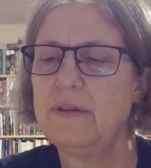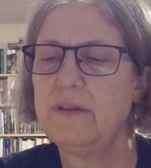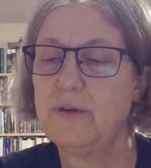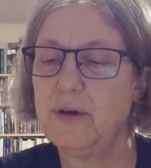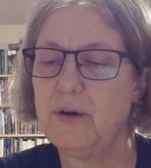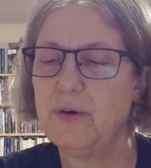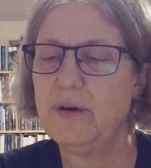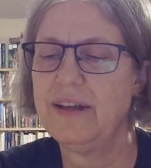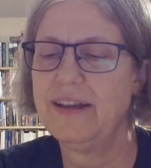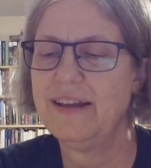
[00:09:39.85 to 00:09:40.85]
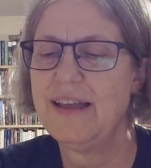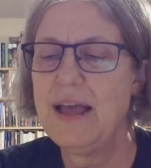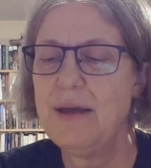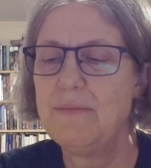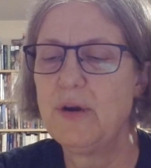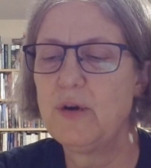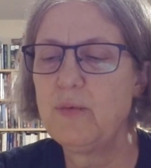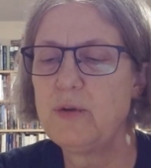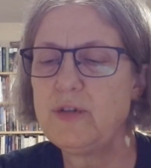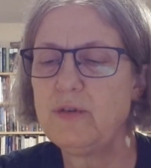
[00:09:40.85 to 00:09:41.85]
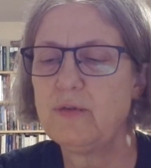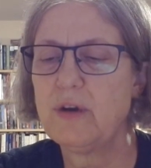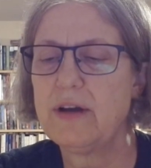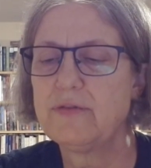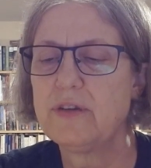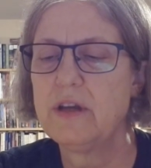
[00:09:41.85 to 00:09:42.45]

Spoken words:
There you go. Mary Wollstonecraft.